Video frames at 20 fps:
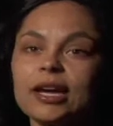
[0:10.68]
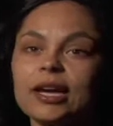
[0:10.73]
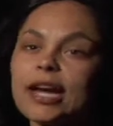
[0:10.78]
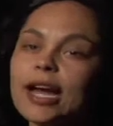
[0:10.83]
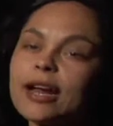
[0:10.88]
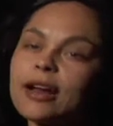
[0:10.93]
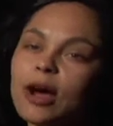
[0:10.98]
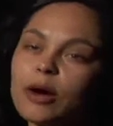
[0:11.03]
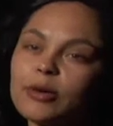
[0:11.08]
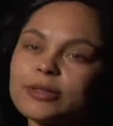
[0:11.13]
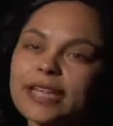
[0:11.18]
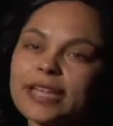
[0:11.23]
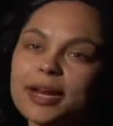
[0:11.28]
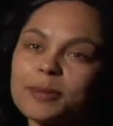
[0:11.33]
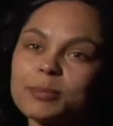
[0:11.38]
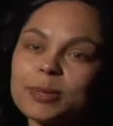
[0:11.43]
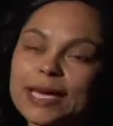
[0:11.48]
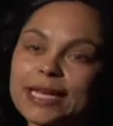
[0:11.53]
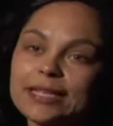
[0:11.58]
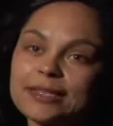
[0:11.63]
kind of always had a
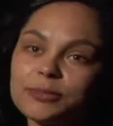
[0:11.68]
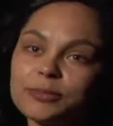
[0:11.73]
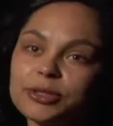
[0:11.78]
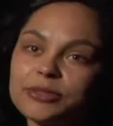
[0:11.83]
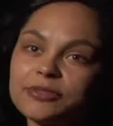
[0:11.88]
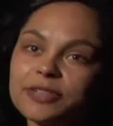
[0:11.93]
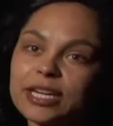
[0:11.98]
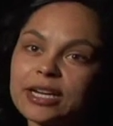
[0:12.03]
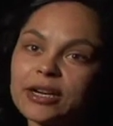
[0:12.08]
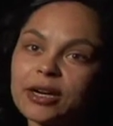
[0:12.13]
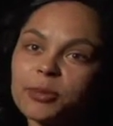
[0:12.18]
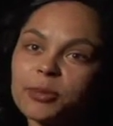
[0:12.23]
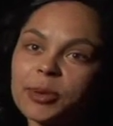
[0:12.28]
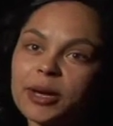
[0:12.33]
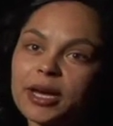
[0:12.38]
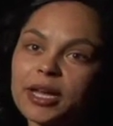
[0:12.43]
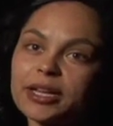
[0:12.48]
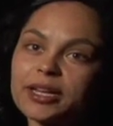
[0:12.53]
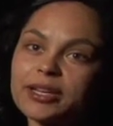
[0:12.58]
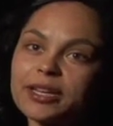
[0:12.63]
plan to move here,
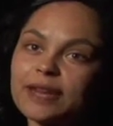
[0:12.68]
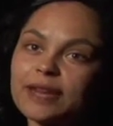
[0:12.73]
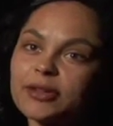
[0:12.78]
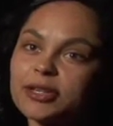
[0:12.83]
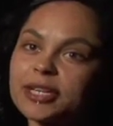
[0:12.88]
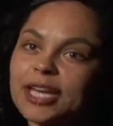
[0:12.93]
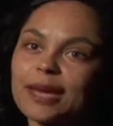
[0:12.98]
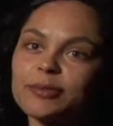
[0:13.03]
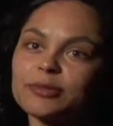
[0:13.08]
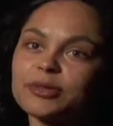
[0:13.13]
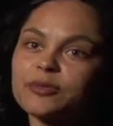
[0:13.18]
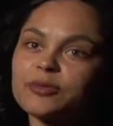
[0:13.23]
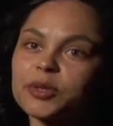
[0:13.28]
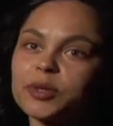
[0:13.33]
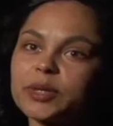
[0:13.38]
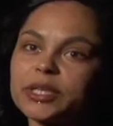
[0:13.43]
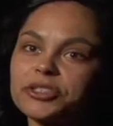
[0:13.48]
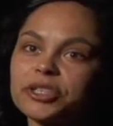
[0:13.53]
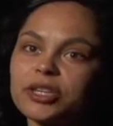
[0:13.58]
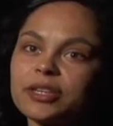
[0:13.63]
but it never came to
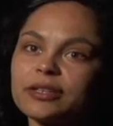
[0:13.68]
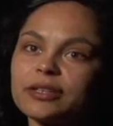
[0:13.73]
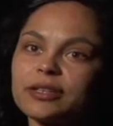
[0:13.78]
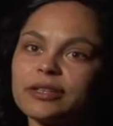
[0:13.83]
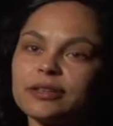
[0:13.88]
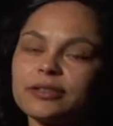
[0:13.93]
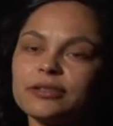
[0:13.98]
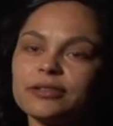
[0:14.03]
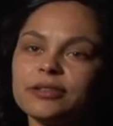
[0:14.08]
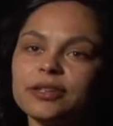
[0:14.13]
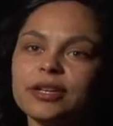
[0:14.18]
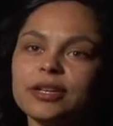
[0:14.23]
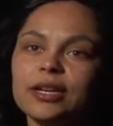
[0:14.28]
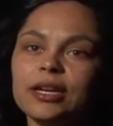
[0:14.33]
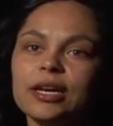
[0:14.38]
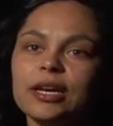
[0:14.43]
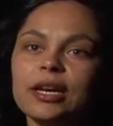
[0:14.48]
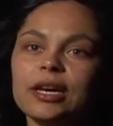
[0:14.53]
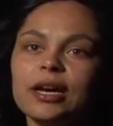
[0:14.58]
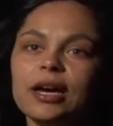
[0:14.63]
fruition. And
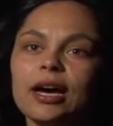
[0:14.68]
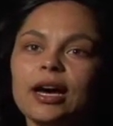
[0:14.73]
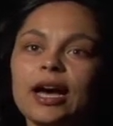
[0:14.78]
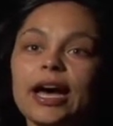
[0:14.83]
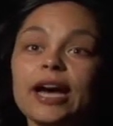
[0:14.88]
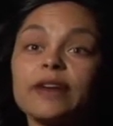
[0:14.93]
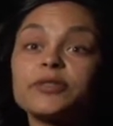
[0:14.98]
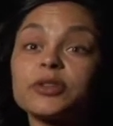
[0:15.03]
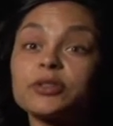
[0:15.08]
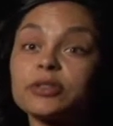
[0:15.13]
after